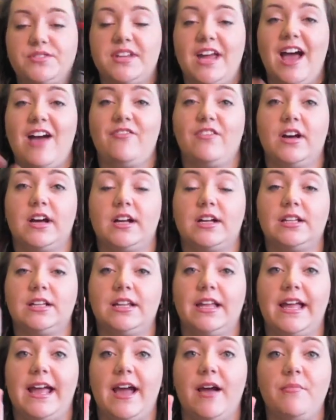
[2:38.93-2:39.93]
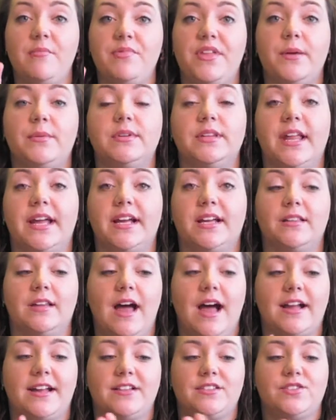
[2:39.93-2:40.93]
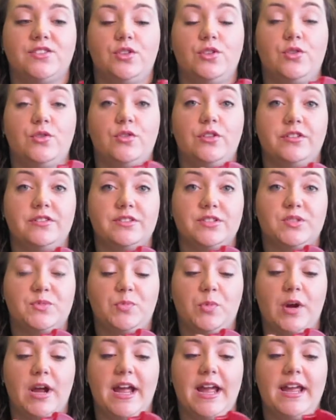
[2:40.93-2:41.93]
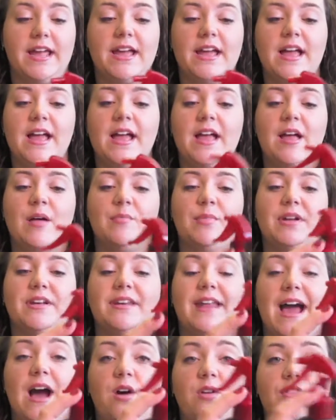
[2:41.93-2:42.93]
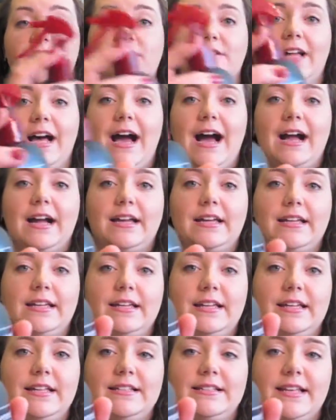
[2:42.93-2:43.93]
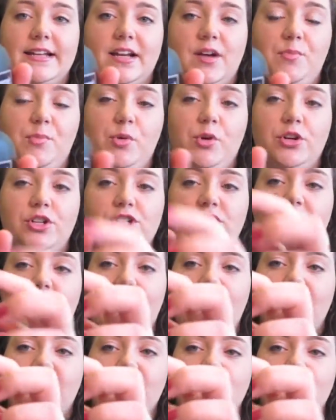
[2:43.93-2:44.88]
to have a clamp that would like lock it so you couldn't spray, but now the lock is like a push lock.